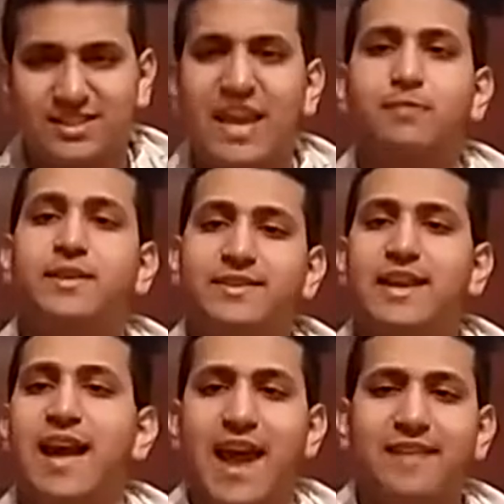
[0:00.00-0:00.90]
segment
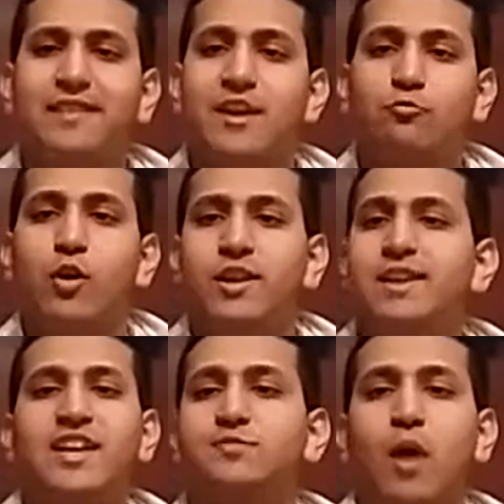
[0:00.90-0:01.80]
at night one.
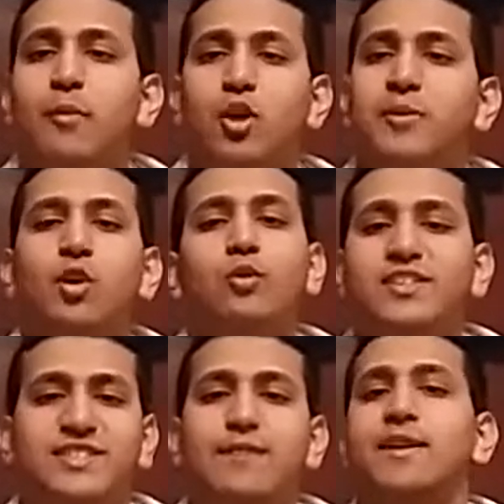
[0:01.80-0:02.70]
That's probably going to be the
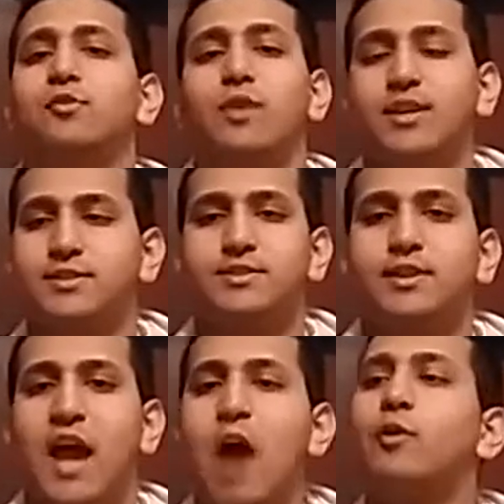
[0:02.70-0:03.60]
only saving grace.
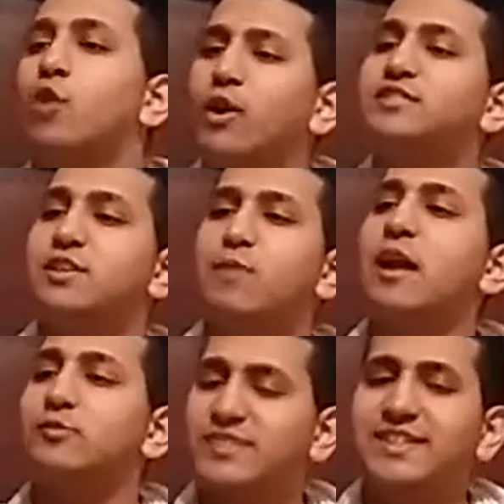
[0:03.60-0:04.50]
I would honestly
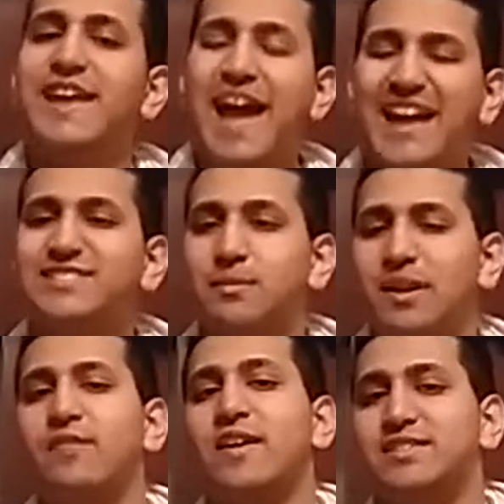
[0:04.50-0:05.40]
rather see that as the
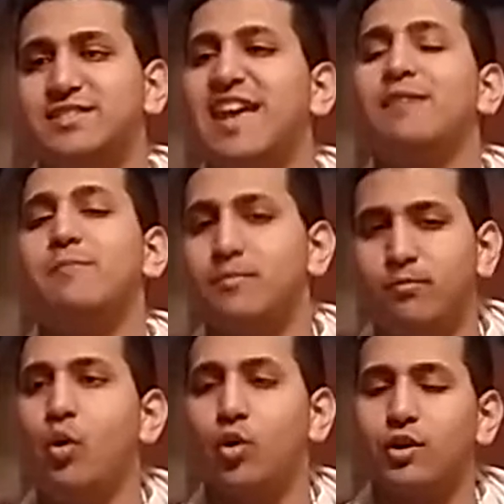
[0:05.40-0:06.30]
main event segment
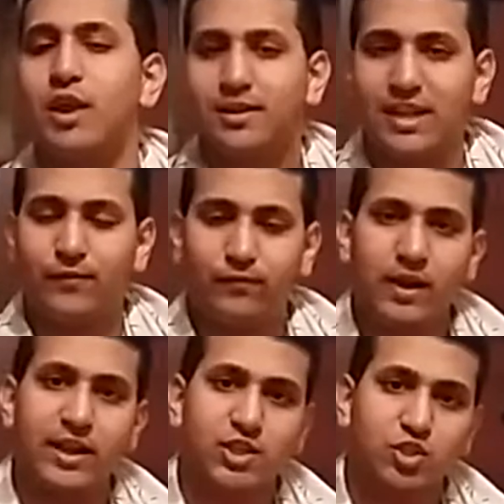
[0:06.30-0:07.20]
more than
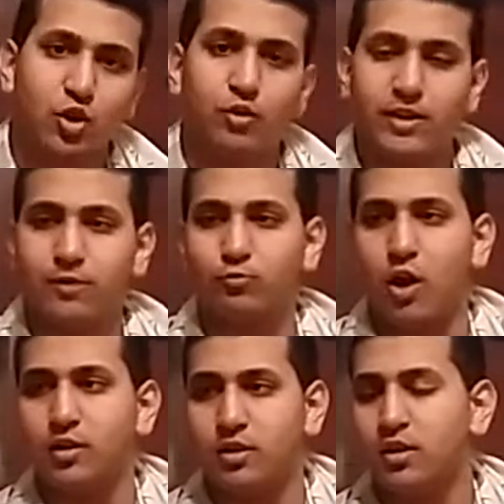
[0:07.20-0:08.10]
fucking Charlotte and
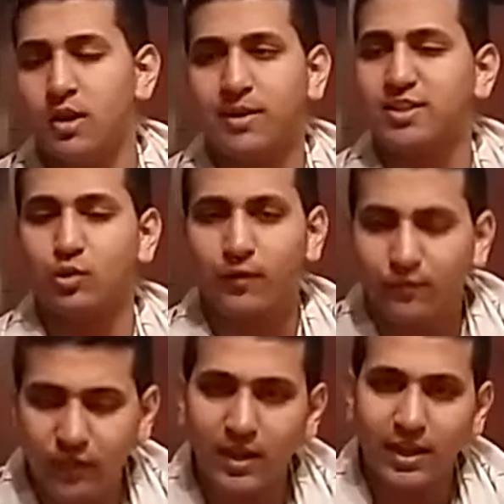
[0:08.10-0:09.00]
Ronda. Because no one
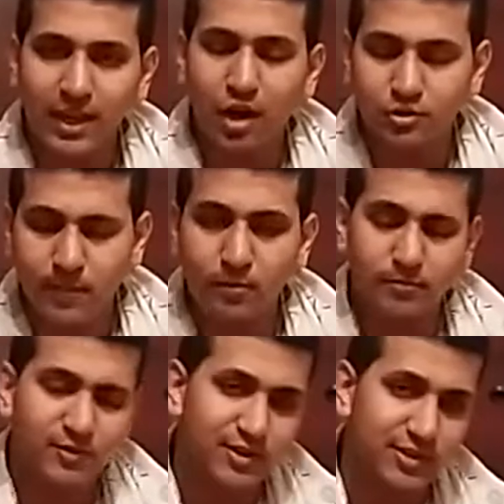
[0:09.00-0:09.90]
fucking cares about
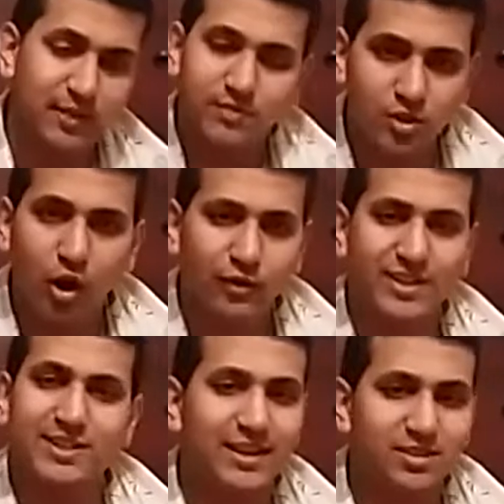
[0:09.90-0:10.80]
women's wrestling. I'm
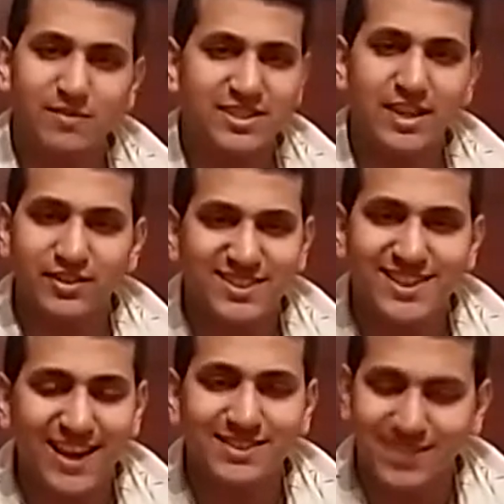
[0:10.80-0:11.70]
sorry. It's not to be sound
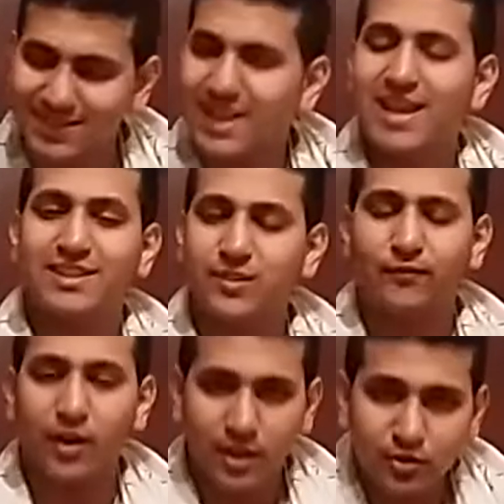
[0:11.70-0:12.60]
sexist. It's the
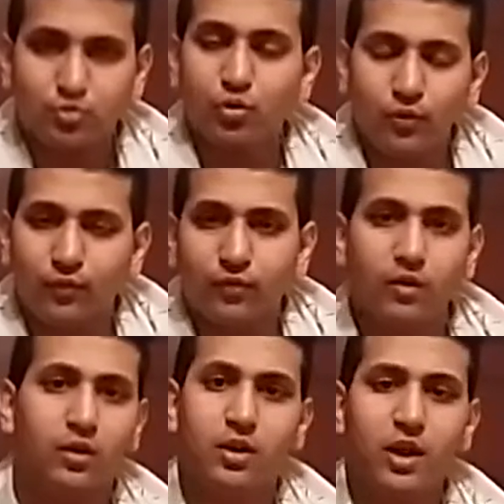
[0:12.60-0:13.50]
fucking truth.
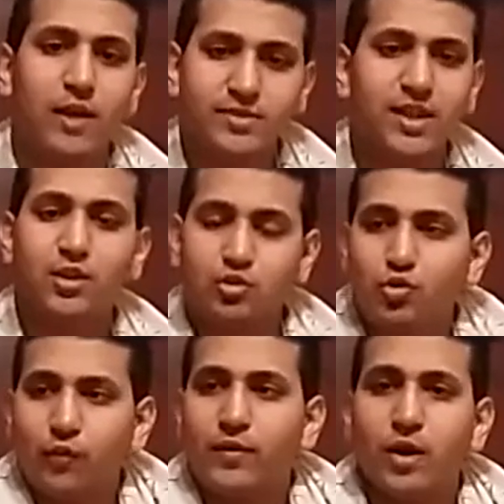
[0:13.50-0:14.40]
I'm saying the
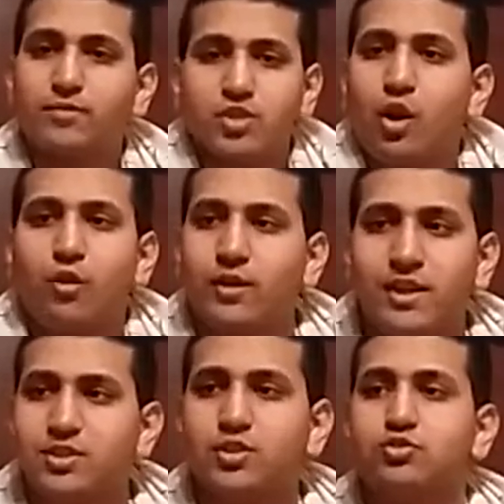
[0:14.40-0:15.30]
truth here. I'm
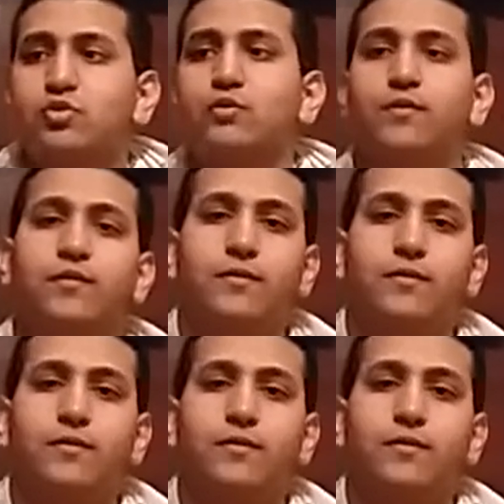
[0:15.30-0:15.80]
sorry. It's the truth.